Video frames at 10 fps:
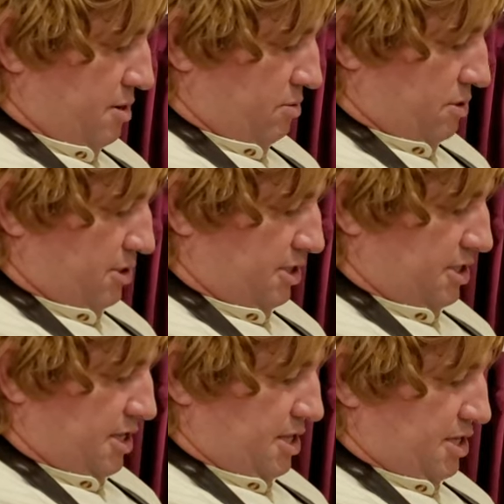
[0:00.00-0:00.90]
We'll
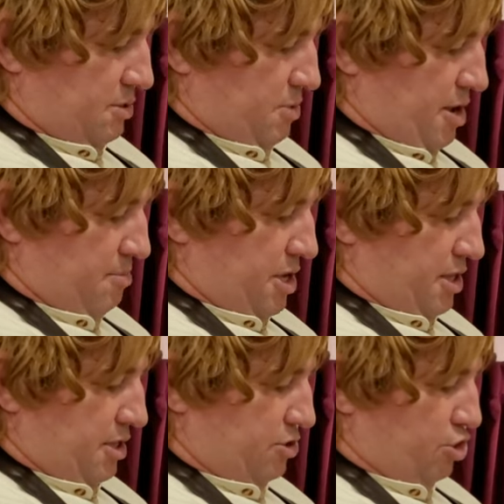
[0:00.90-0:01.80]
see. This might be a
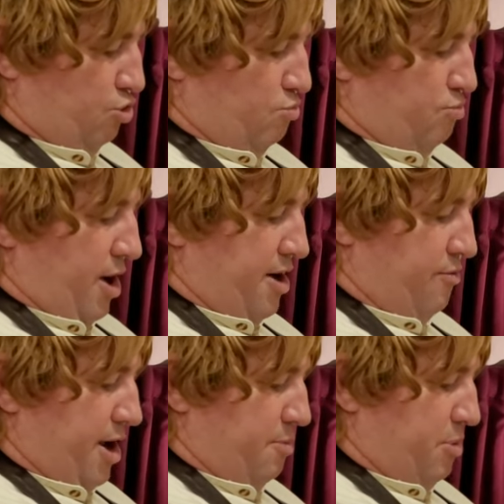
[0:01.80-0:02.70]
little too bright
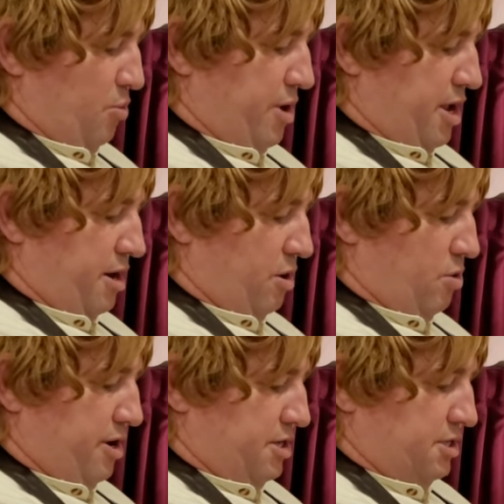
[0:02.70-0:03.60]
red, but we can
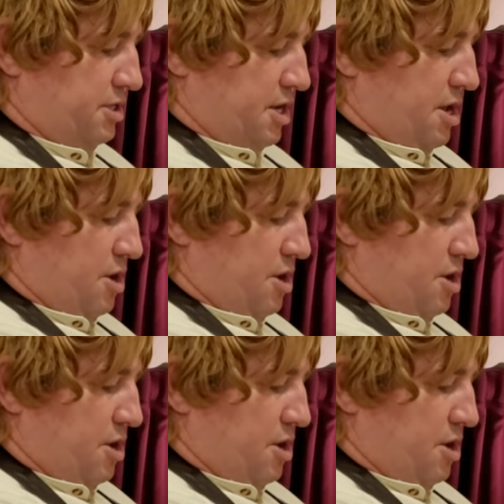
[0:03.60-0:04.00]
always